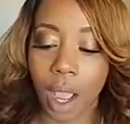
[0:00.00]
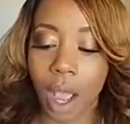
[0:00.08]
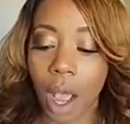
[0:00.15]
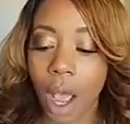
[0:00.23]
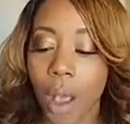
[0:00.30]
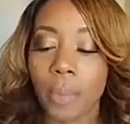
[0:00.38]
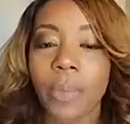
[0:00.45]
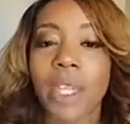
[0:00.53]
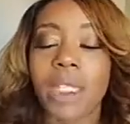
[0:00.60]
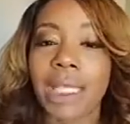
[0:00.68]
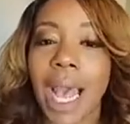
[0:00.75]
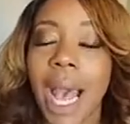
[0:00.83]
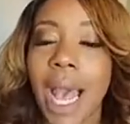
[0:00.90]
The
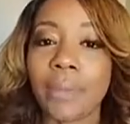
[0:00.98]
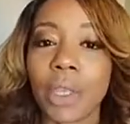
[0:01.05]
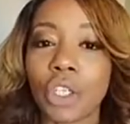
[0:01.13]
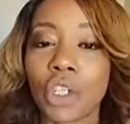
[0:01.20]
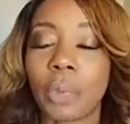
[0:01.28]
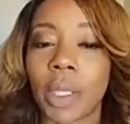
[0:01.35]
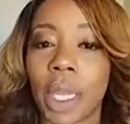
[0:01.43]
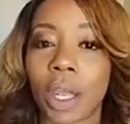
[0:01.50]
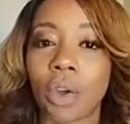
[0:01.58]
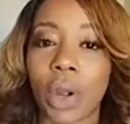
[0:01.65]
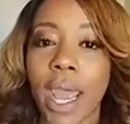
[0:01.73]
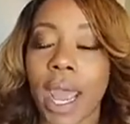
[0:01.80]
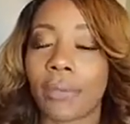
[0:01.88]
time that you plan
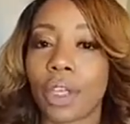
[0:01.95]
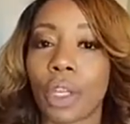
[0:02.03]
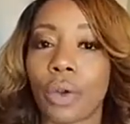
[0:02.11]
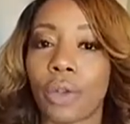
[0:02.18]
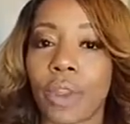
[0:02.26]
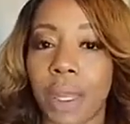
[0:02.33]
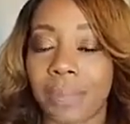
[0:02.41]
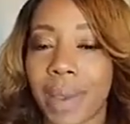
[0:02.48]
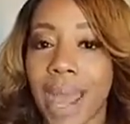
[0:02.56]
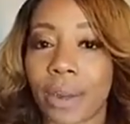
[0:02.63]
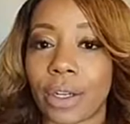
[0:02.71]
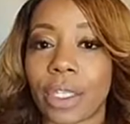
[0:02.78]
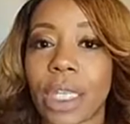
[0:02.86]
on having your event matters.